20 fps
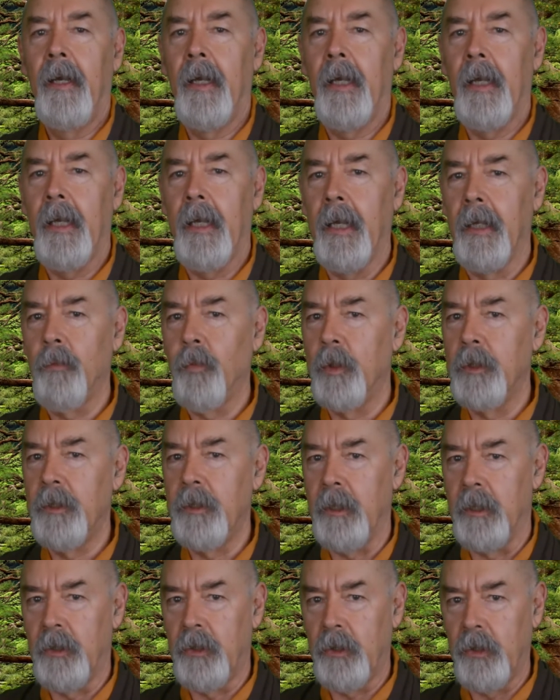It was
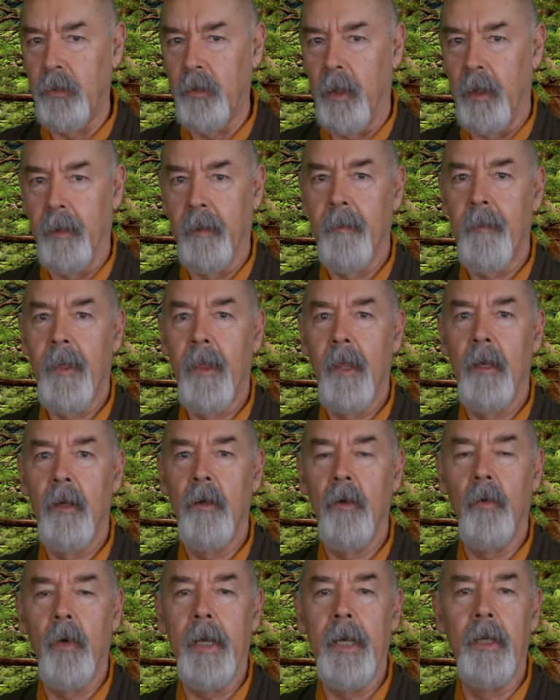Yeshua
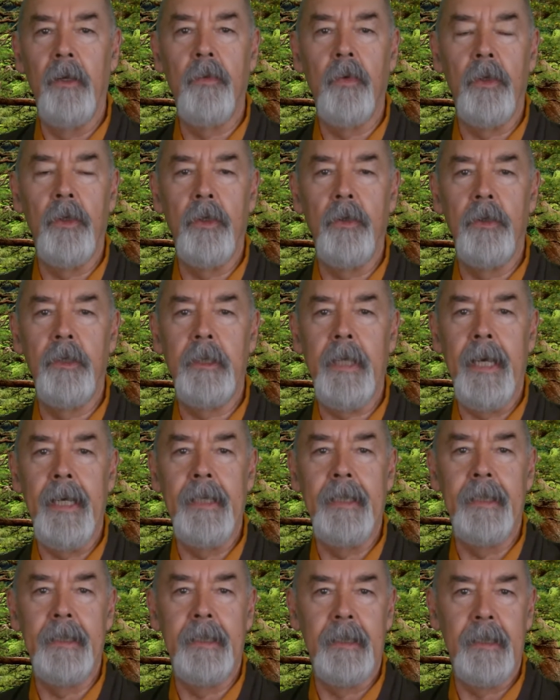who introduced a
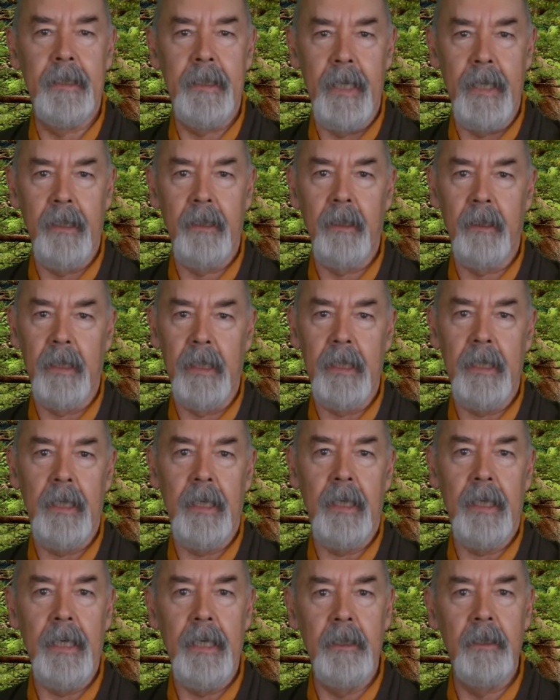distinctly
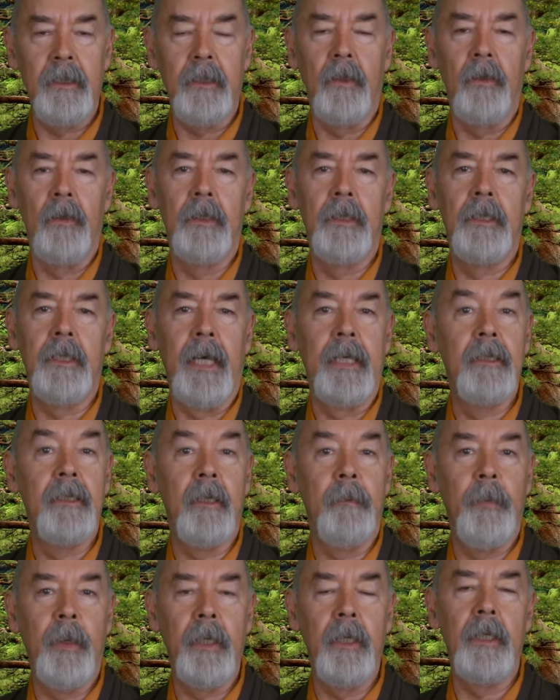Eastern
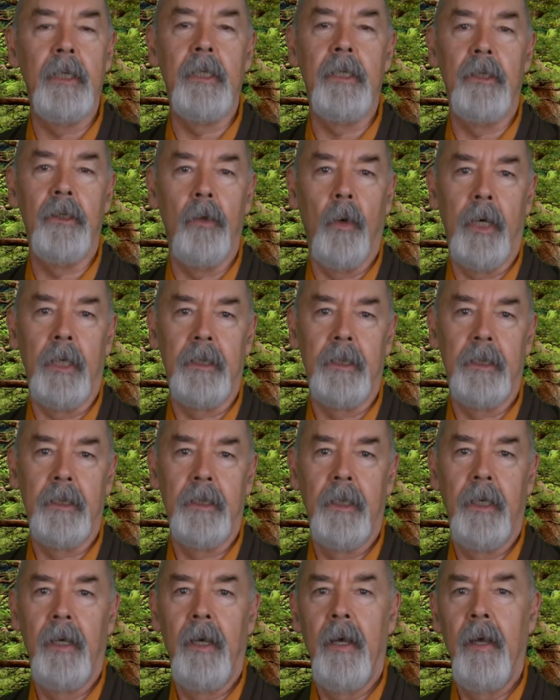sensibility to us,
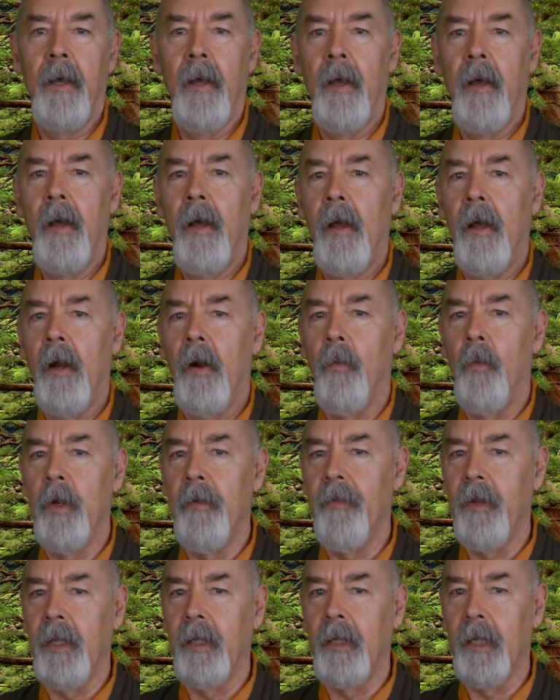
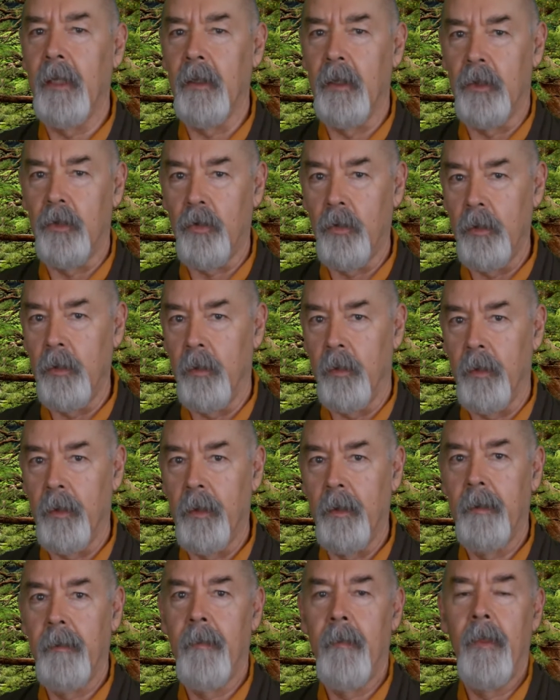revealing the
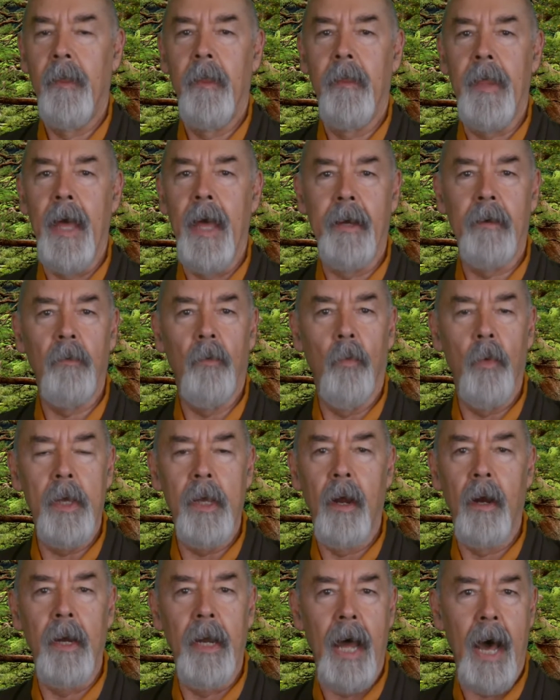truth that
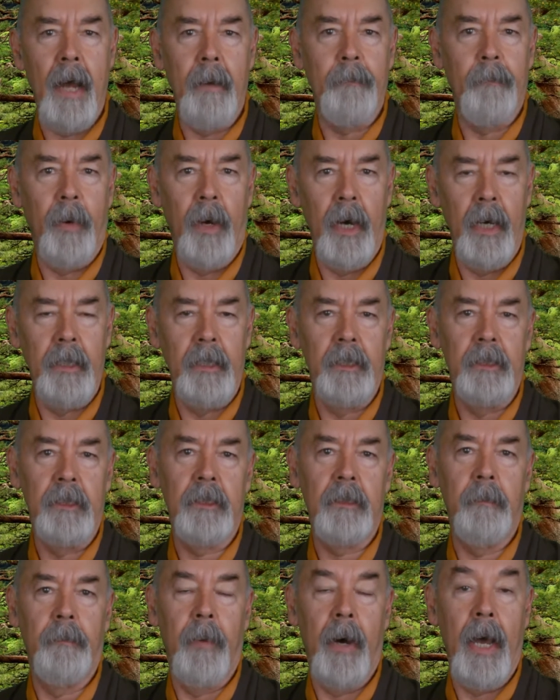we are not
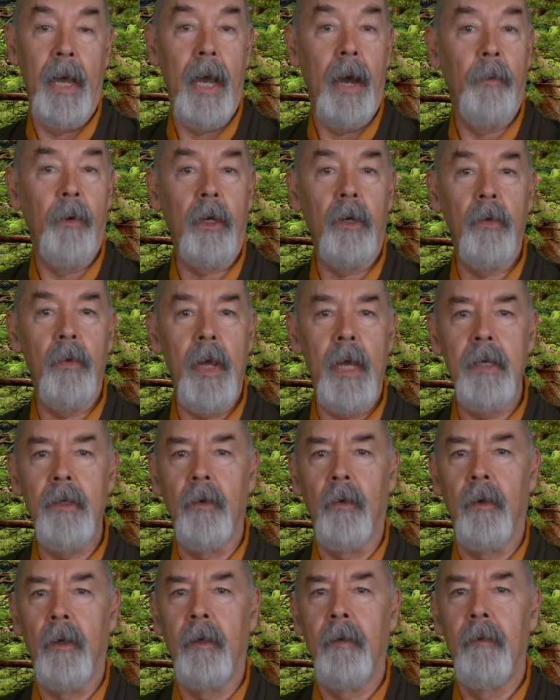punished by our
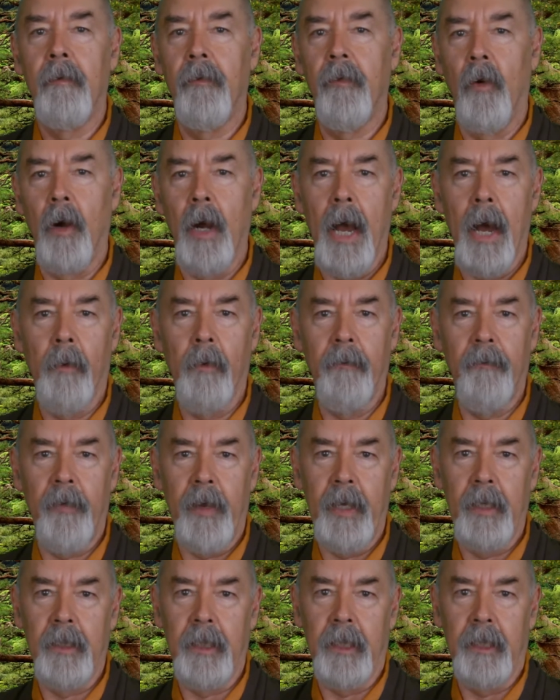Creator for our
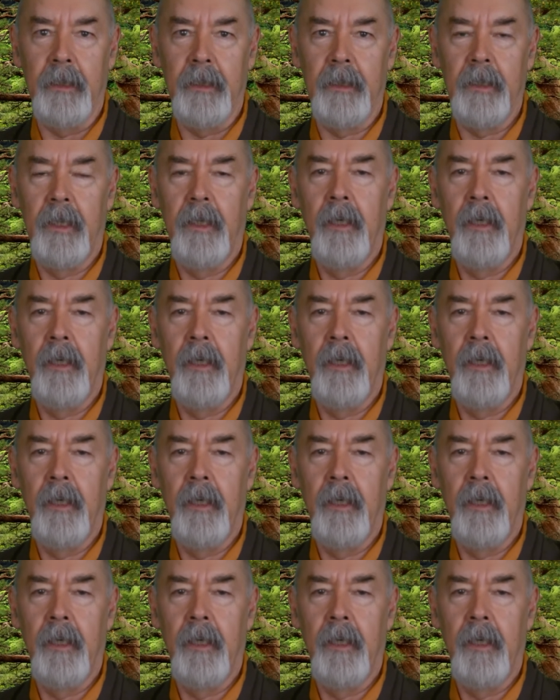failings,